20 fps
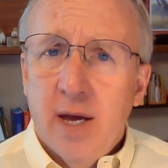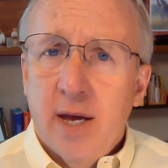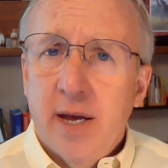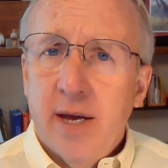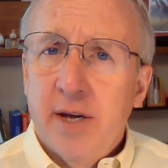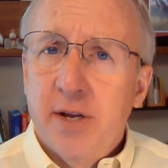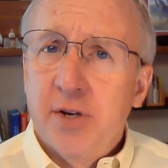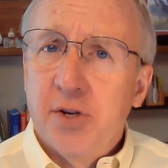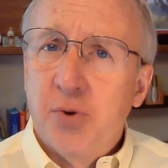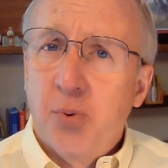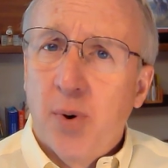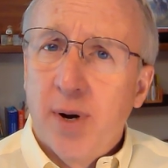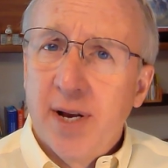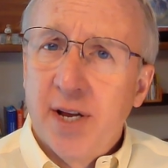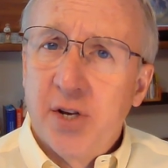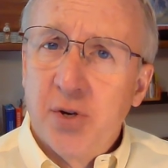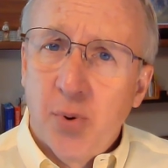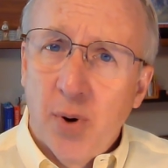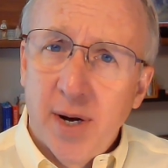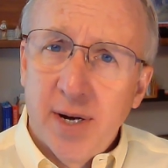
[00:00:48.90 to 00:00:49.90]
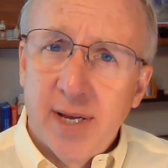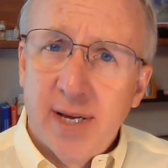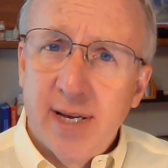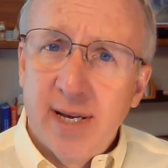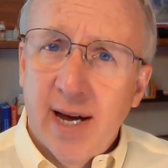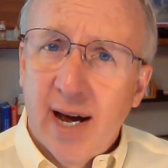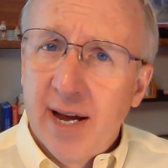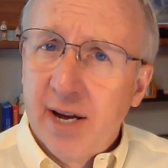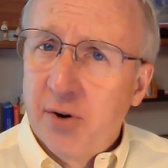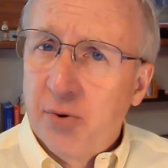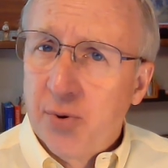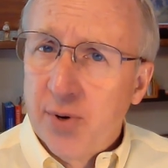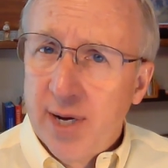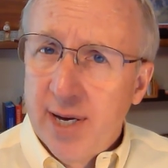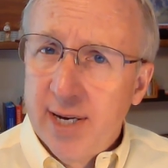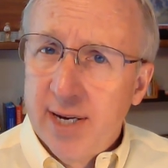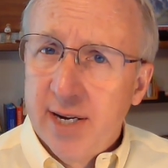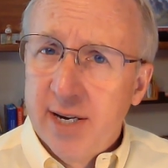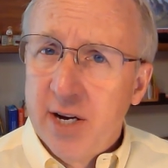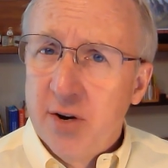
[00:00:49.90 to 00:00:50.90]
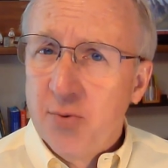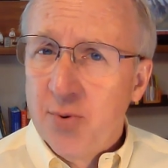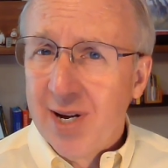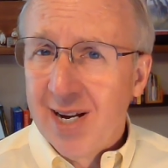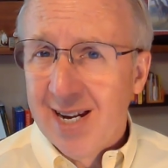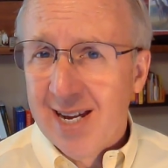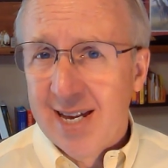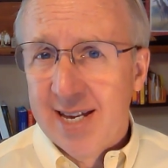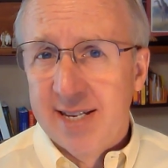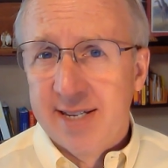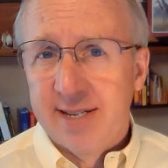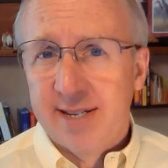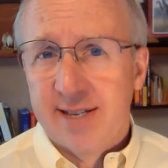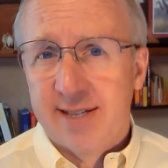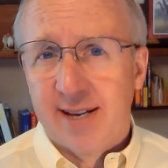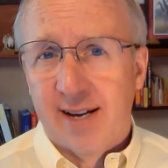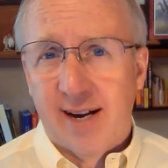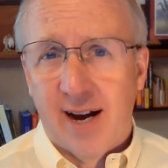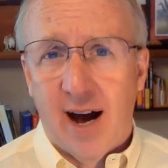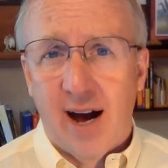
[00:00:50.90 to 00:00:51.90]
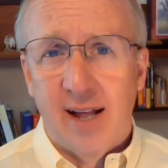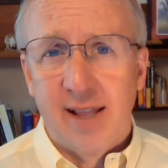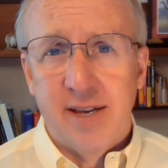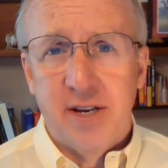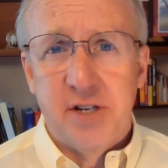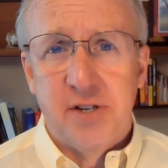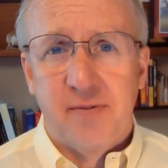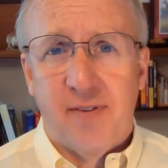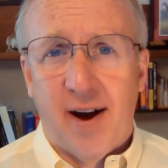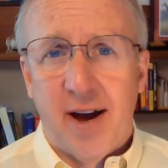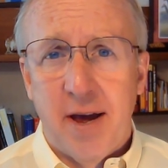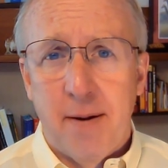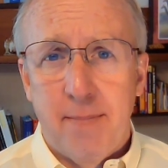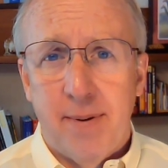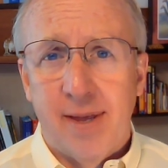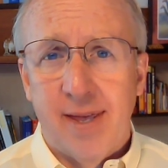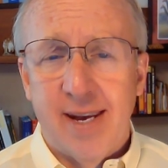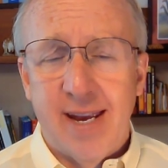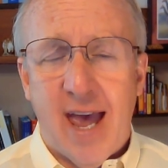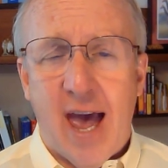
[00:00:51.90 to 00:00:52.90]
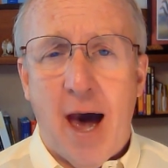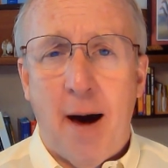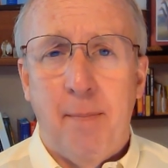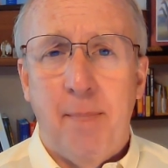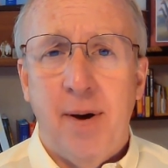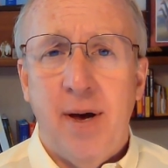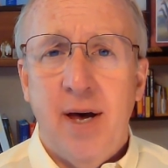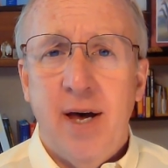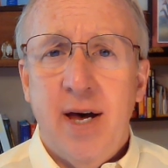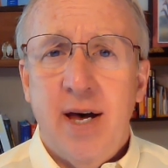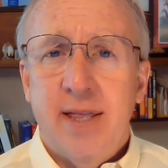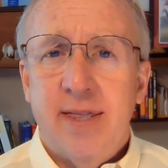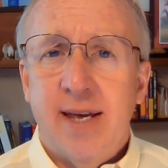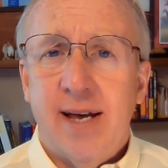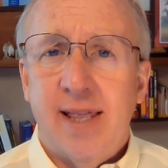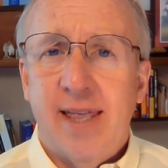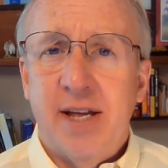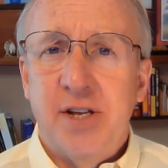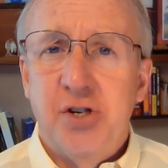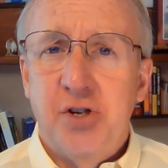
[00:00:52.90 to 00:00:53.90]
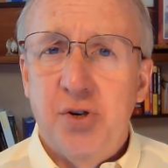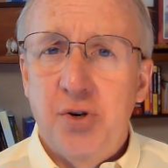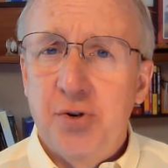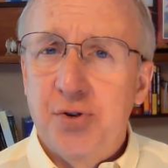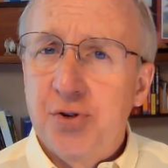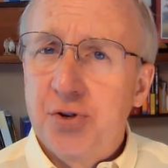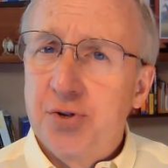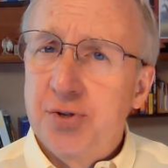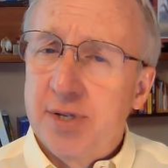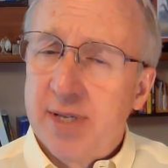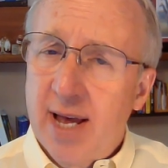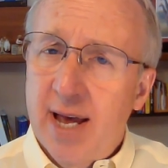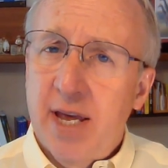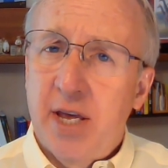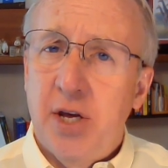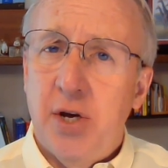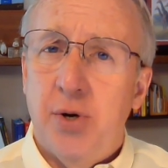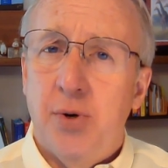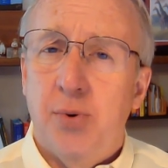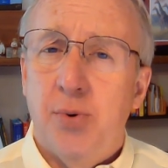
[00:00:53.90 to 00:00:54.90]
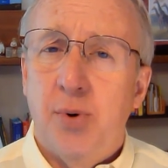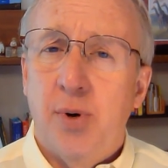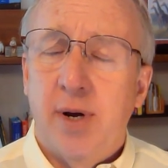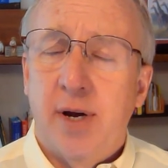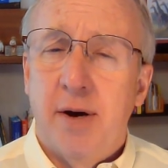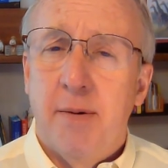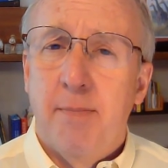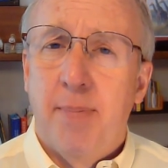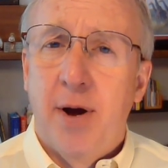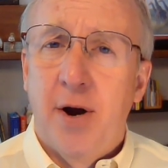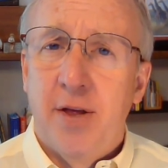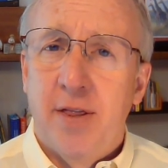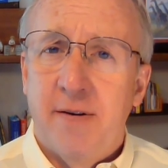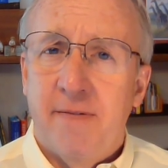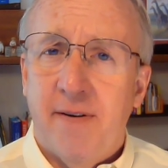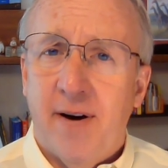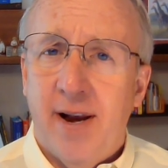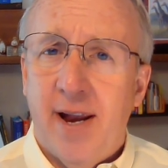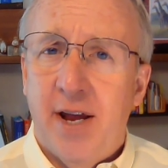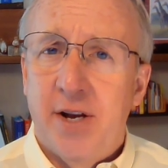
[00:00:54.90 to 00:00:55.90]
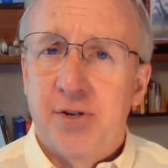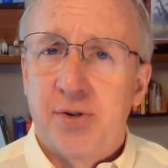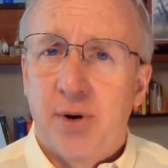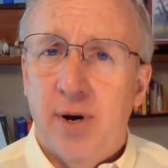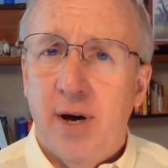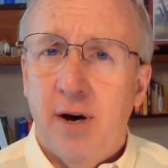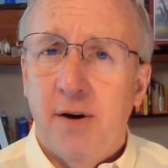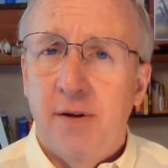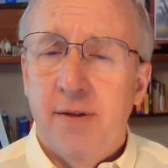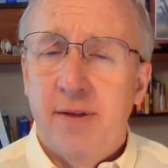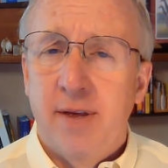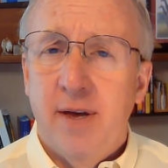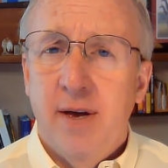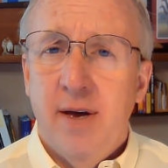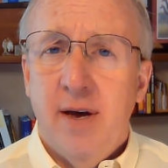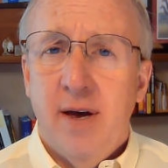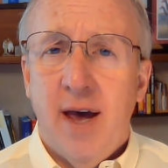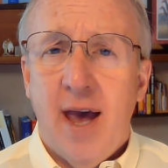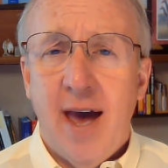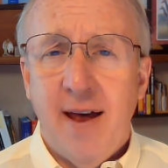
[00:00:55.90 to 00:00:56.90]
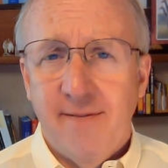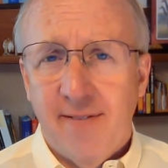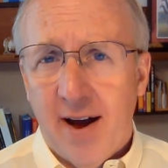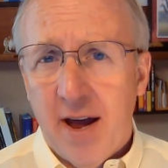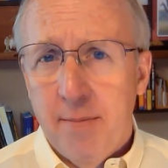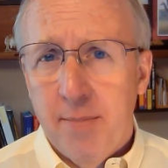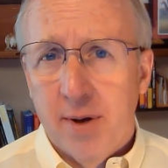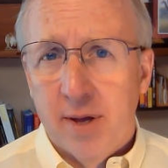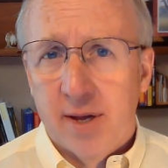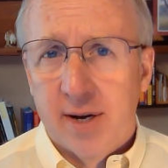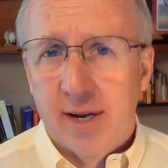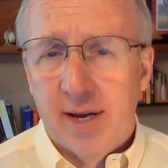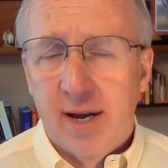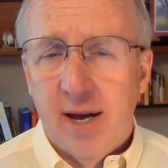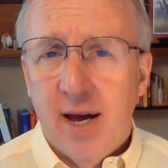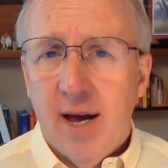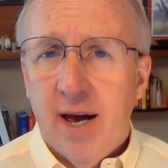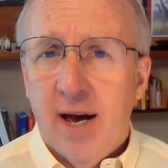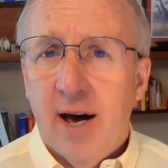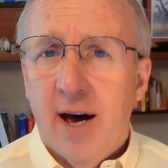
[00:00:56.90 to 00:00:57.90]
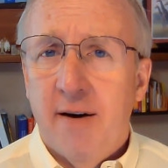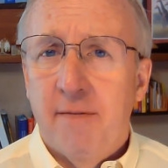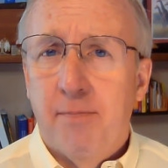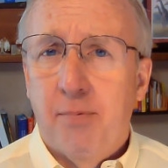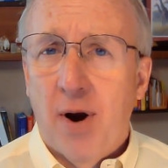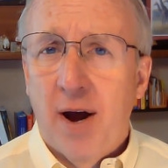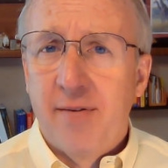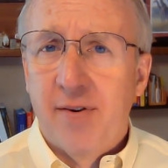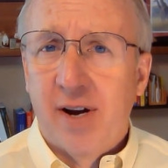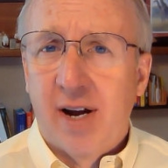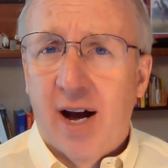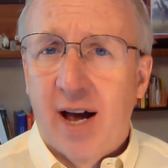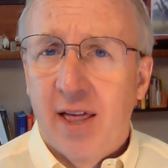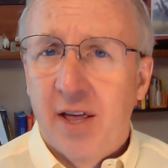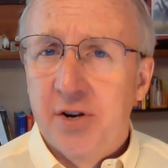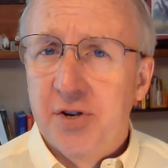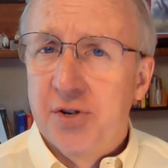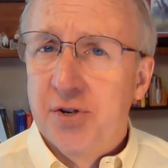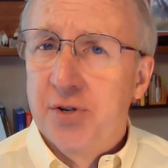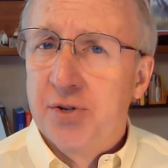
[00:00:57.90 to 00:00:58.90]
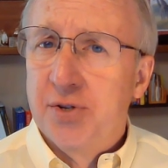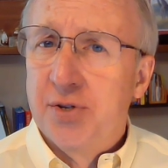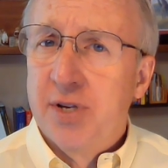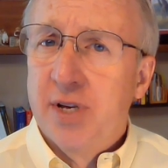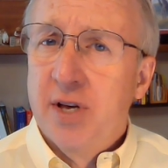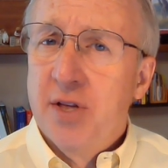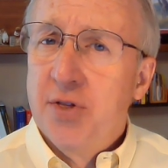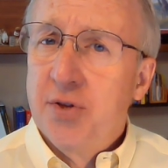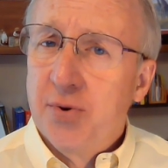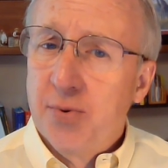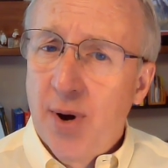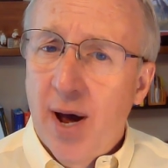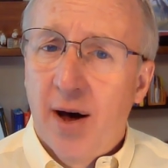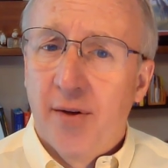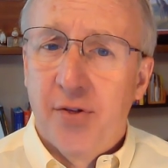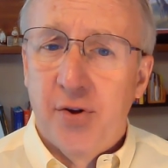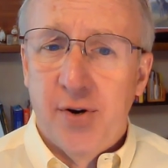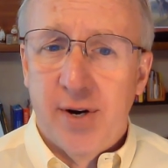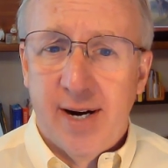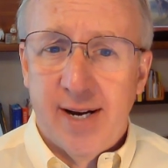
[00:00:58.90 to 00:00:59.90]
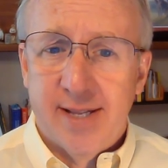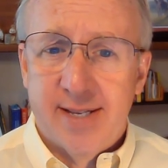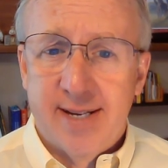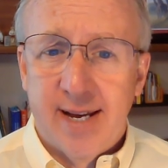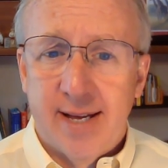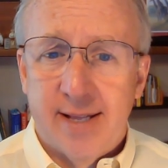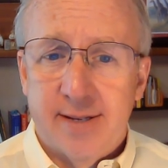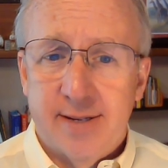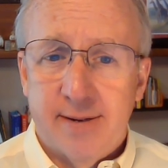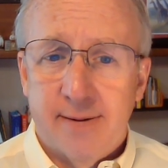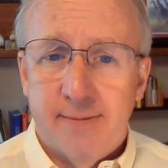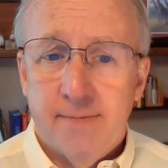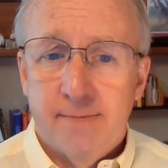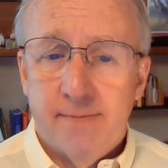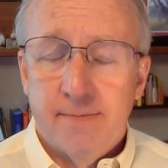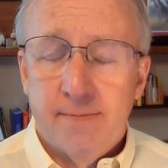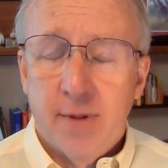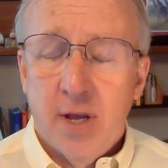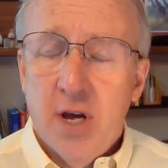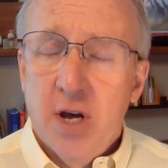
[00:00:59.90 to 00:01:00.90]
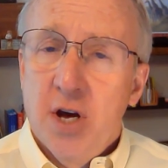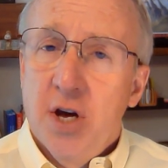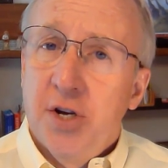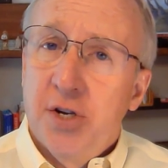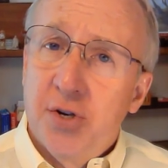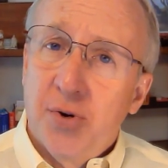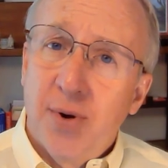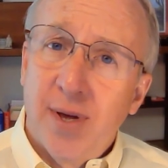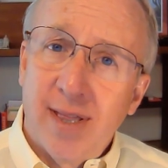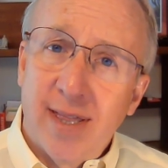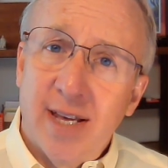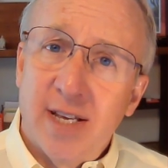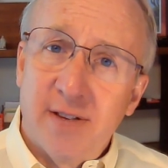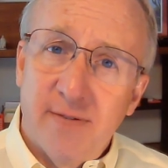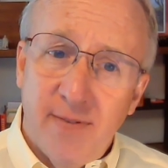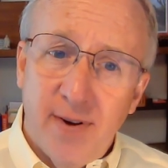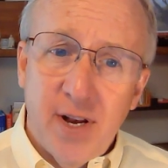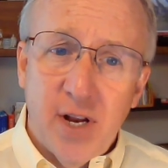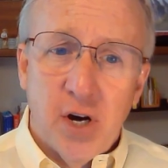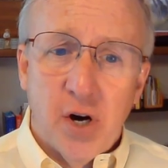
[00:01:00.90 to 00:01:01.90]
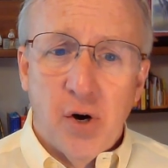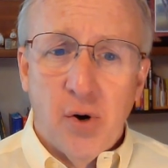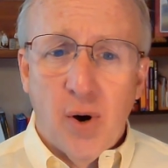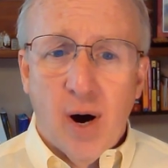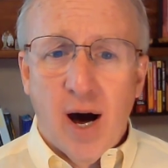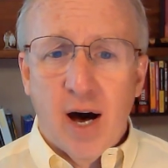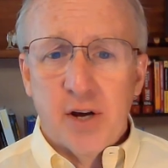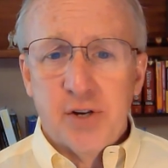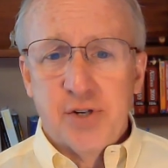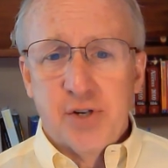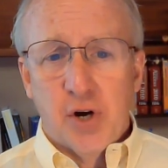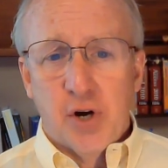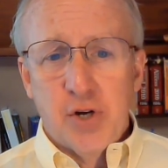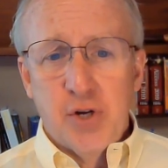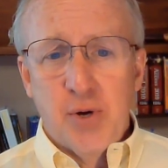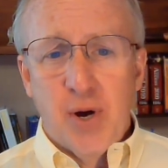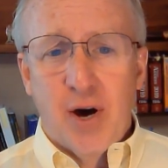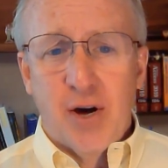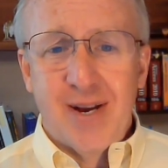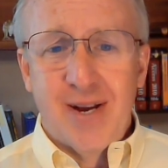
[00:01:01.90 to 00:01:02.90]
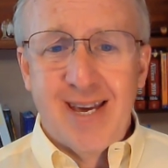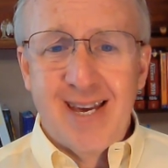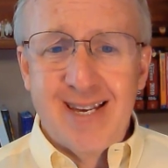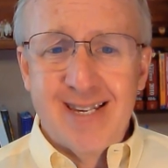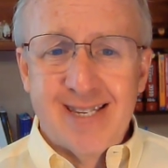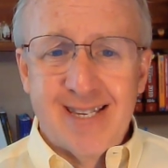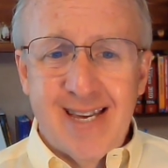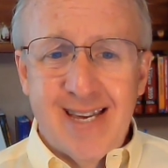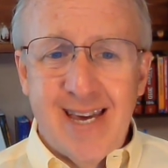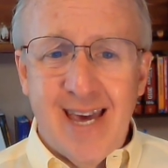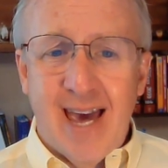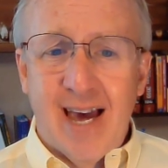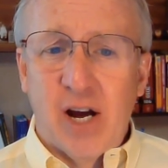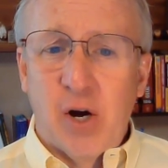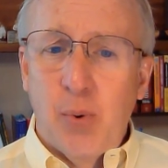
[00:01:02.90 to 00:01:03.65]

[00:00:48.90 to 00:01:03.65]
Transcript: In 2020, I created and released the College Viability app that lets users like you compare the financial health and viability of private colleges throughout the United States. During this video, I'll show you how to easily and